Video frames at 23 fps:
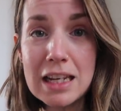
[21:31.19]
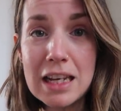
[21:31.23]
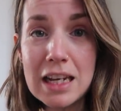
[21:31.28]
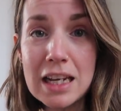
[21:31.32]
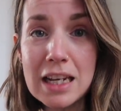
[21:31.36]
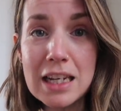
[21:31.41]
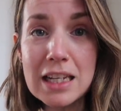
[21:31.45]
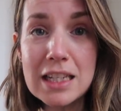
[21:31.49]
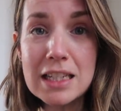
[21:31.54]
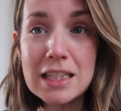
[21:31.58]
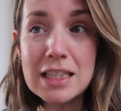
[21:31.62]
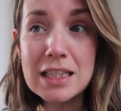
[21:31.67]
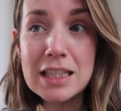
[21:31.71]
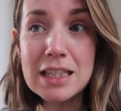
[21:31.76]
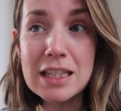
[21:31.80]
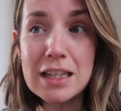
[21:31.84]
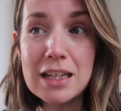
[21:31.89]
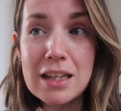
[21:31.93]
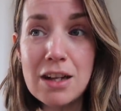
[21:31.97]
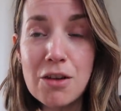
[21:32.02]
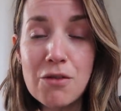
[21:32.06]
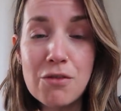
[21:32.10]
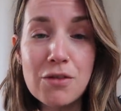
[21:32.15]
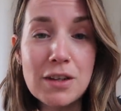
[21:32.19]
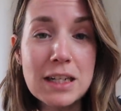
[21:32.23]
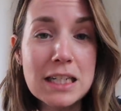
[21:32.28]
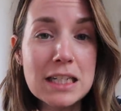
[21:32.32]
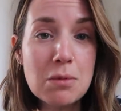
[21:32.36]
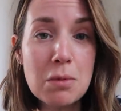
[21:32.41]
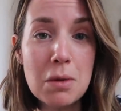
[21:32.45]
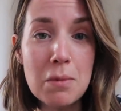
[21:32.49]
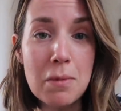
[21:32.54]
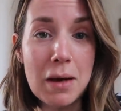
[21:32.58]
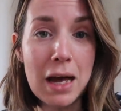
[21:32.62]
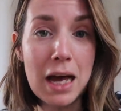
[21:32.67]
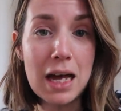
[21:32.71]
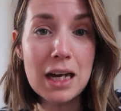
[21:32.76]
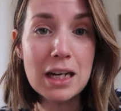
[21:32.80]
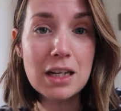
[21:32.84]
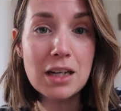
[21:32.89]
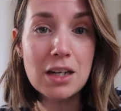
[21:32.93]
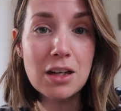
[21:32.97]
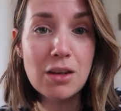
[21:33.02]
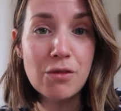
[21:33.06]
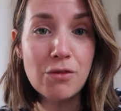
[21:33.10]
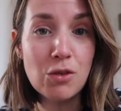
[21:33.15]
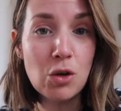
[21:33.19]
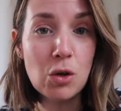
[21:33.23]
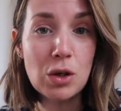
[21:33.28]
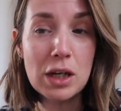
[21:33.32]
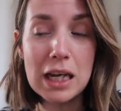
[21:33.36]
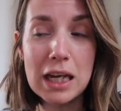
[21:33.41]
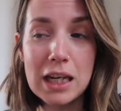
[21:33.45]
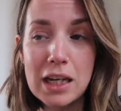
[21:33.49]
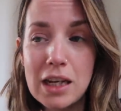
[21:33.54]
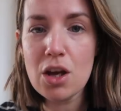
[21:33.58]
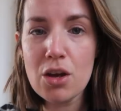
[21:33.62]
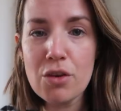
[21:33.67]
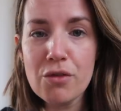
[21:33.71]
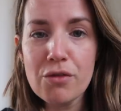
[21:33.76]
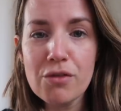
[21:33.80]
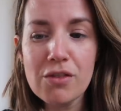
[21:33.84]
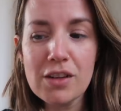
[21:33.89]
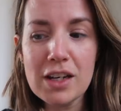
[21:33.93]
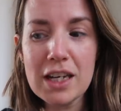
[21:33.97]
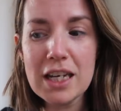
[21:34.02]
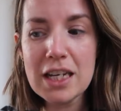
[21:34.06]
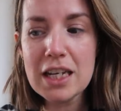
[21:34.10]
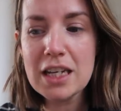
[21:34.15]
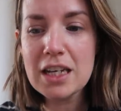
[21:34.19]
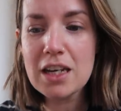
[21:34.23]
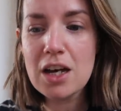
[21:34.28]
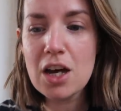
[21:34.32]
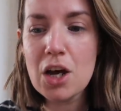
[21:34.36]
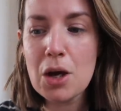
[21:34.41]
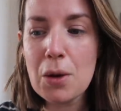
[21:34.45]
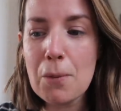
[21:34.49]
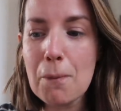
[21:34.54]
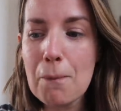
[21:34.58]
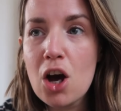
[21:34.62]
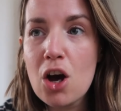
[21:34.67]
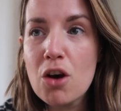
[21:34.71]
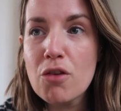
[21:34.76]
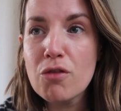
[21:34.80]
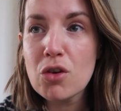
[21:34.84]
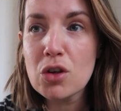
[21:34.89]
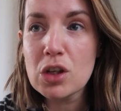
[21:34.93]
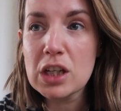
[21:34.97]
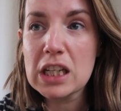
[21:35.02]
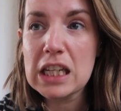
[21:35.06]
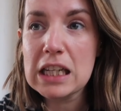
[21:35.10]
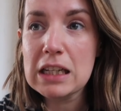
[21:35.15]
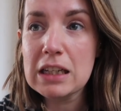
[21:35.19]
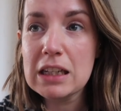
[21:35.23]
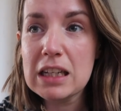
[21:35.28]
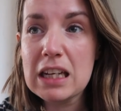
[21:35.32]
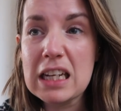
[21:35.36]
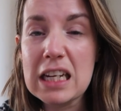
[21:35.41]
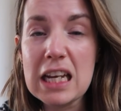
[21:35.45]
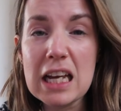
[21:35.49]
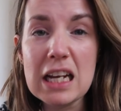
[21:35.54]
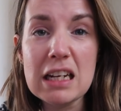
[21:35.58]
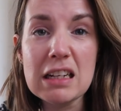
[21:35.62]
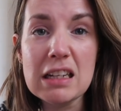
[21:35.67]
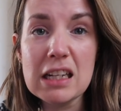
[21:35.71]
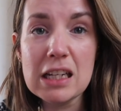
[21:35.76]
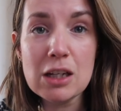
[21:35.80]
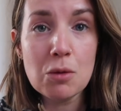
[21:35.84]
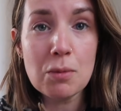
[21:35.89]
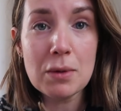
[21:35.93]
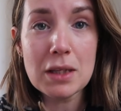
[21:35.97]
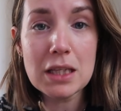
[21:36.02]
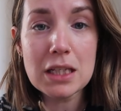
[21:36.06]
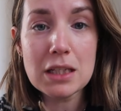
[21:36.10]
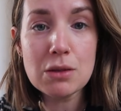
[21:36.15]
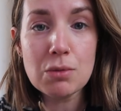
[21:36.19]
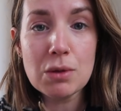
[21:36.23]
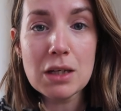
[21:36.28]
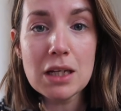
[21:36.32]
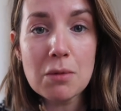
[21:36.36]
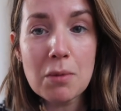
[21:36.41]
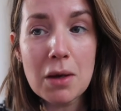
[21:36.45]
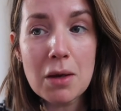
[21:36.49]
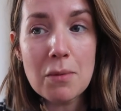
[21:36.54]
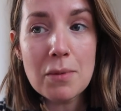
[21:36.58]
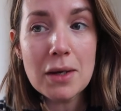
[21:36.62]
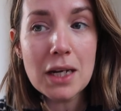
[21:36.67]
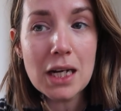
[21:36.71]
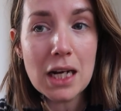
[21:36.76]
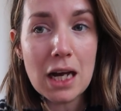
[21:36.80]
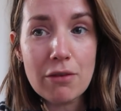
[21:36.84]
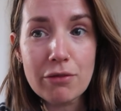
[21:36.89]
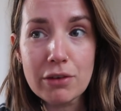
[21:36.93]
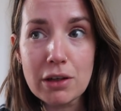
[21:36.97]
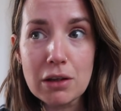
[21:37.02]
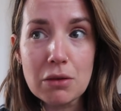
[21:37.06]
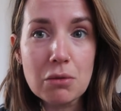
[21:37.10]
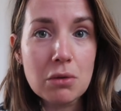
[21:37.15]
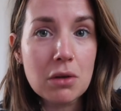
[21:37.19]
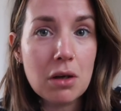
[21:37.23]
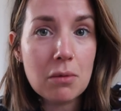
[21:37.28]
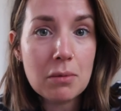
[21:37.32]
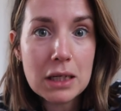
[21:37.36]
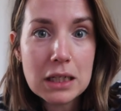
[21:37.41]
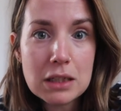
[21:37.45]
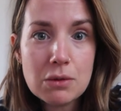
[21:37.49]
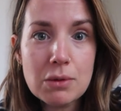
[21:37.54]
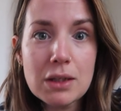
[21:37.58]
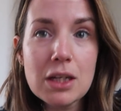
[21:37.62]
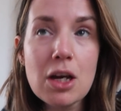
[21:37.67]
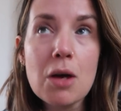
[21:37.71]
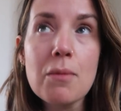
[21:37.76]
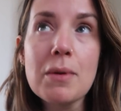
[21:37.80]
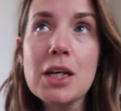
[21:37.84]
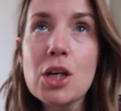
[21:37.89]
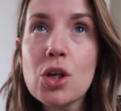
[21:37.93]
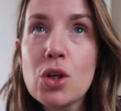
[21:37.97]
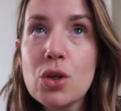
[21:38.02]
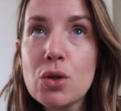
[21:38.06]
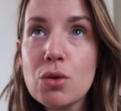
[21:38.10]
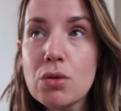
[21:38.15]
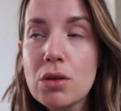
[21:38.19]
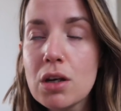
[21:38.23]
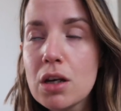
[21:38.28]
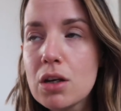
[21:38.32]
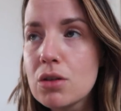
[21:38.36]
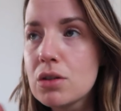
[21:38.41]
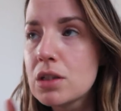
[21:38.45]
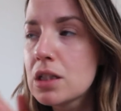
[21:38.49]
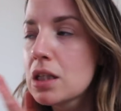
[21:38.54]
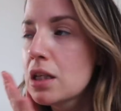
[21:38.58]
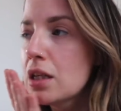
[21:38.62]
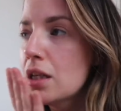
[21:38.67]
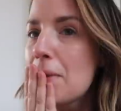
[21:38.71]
It's lovely to be back vlogging. Hopefully I'll vlog again a little bit this week maybe and have another one up next week. I mean, who knows?